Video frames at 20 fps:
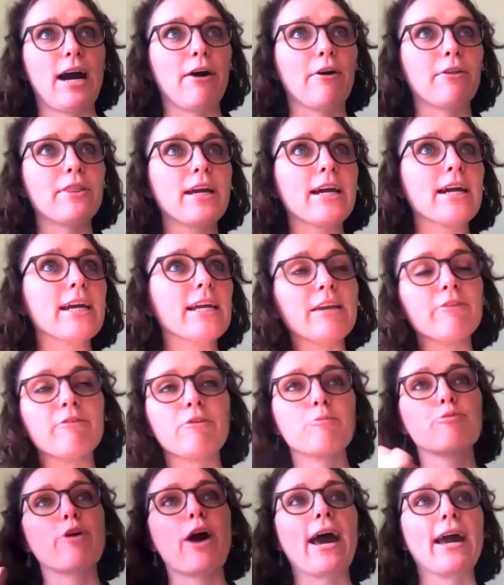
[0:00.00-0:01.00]
were out there
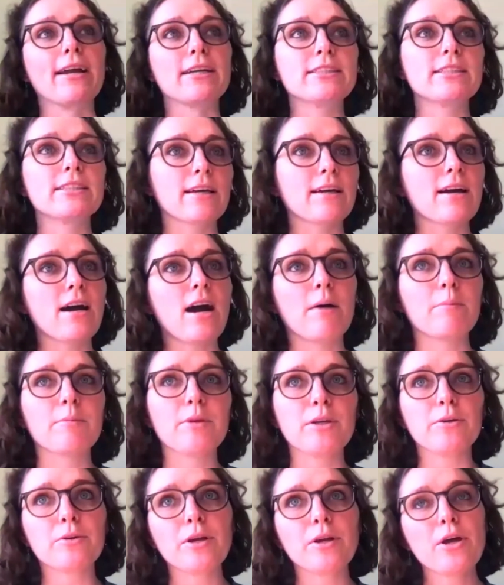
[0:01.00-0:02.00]
even prior to the
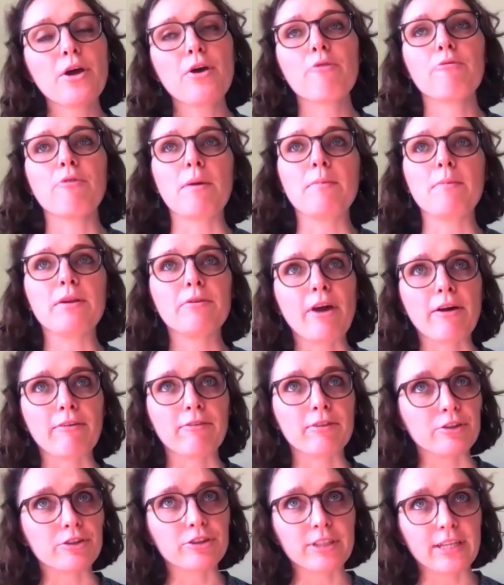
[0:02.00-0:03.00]
Commune, women
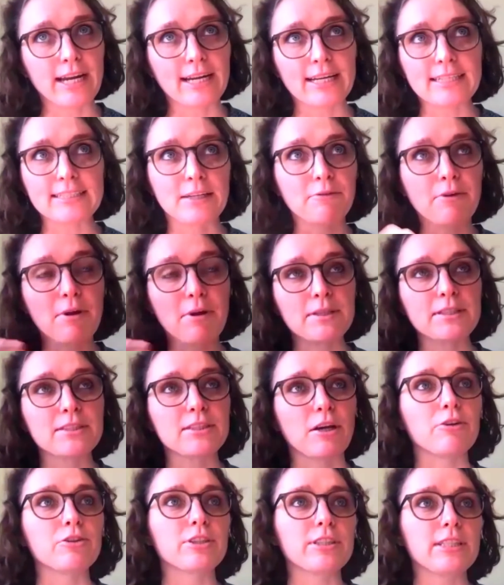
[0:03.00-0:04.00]
revolutionaries and women
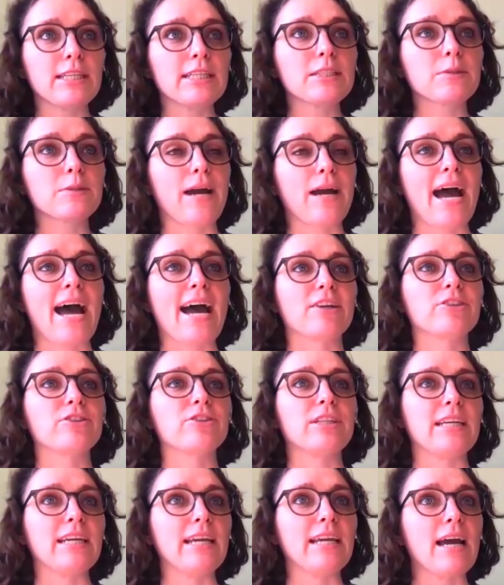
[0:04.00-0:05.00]
socialists were
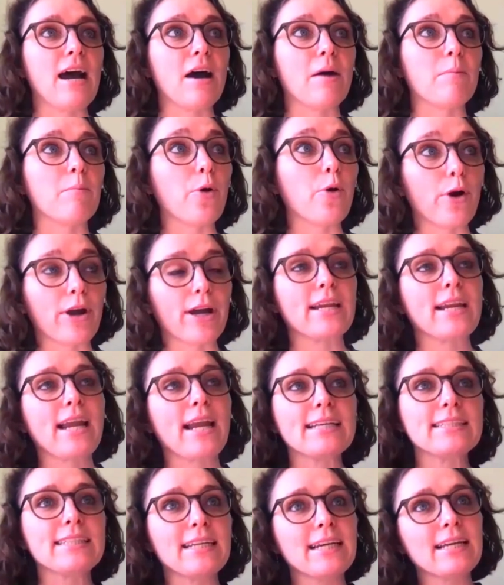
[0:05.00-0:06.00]
actually
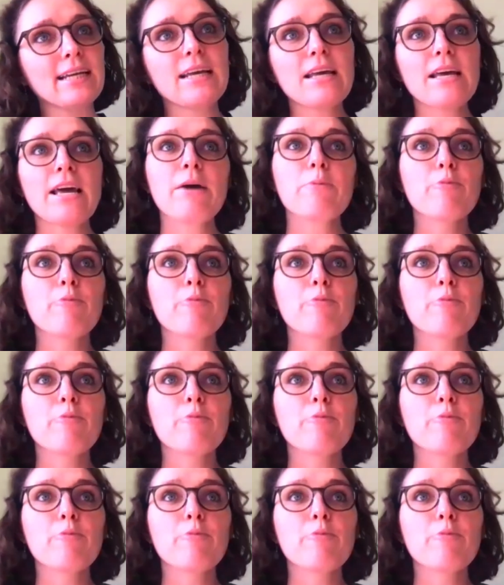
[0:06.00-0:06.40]
organizing,